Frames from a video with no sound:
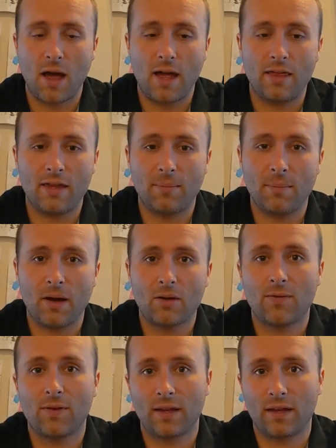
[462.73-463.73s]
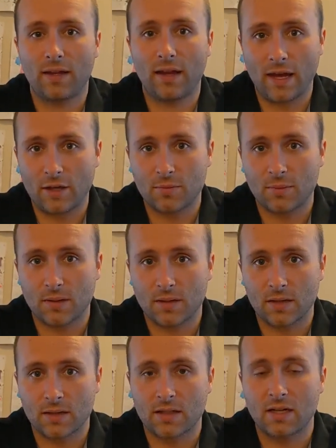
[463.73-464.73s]
and the amount of engagement
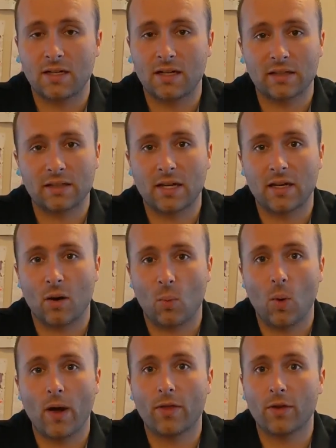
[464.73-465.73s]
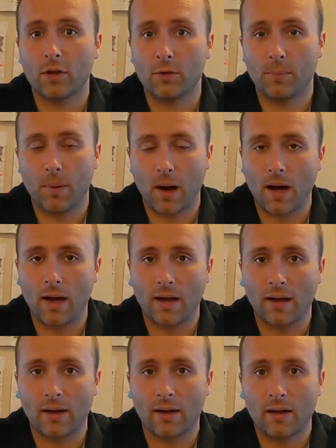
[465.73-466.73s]
is going to dictate on whether you
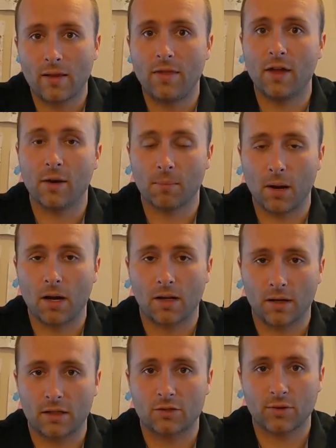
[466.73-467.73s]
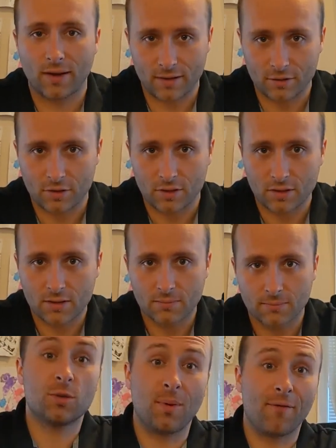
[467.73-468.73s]
buy their marketing strategies.
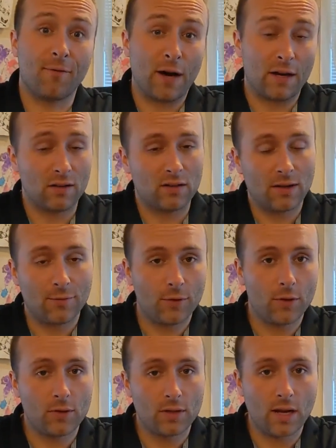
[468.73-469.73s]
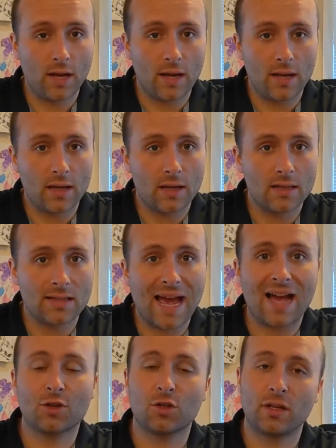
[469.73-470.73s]
So my final tip for you today is to
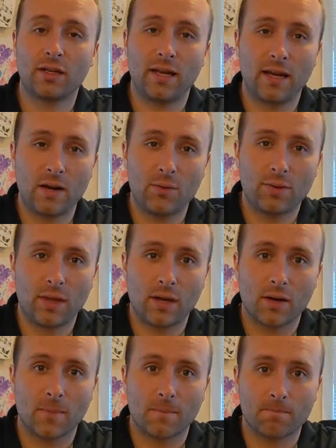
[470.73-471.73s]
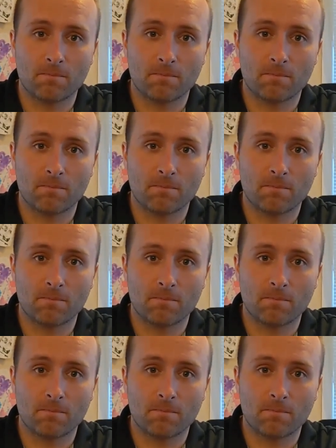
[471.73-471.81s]
actually get out there,